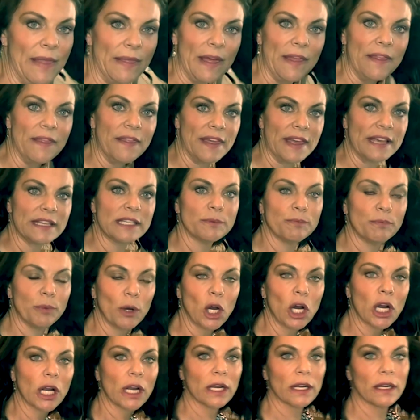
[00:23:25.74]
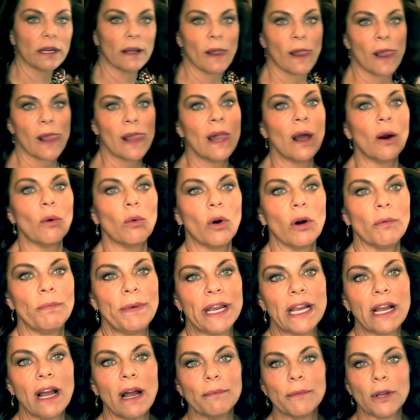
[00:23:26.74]
that this book will
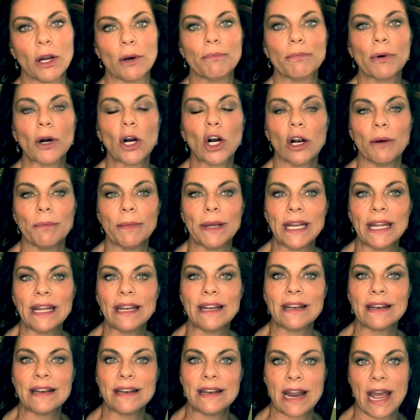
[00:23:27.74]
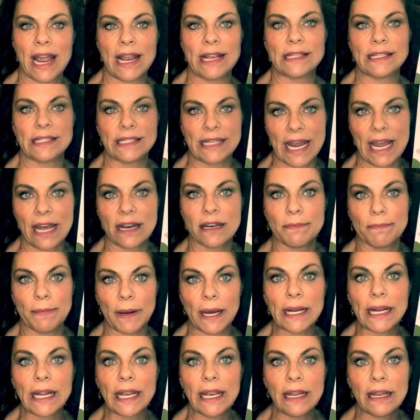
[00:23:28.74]
become your permanent nightstand
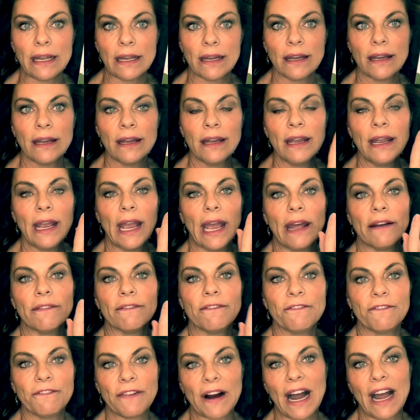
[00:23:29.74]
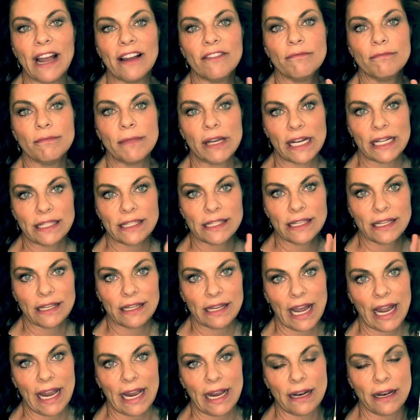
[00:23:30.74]
buddy. And 5 minutes a
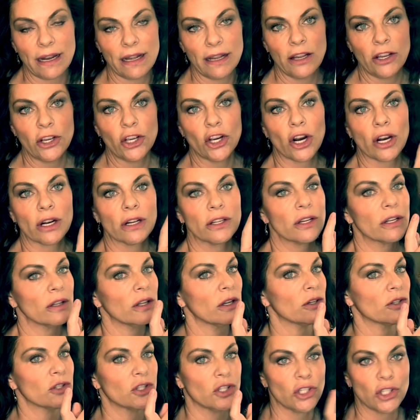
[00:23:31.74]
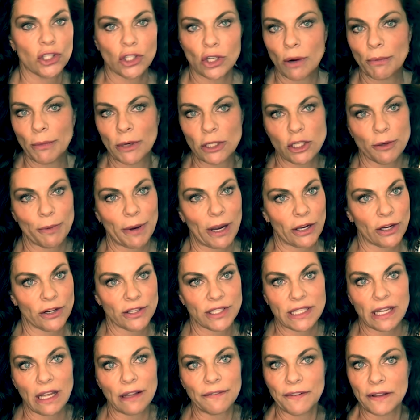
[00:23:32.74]
night, you're going to learn so much about
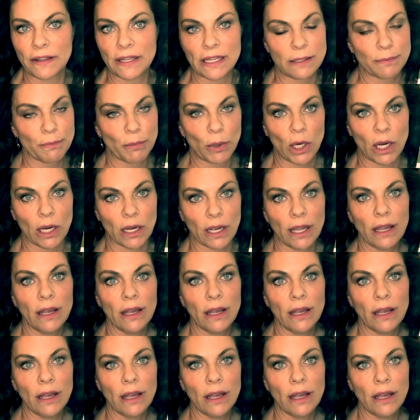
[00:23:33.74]
yourself in this book.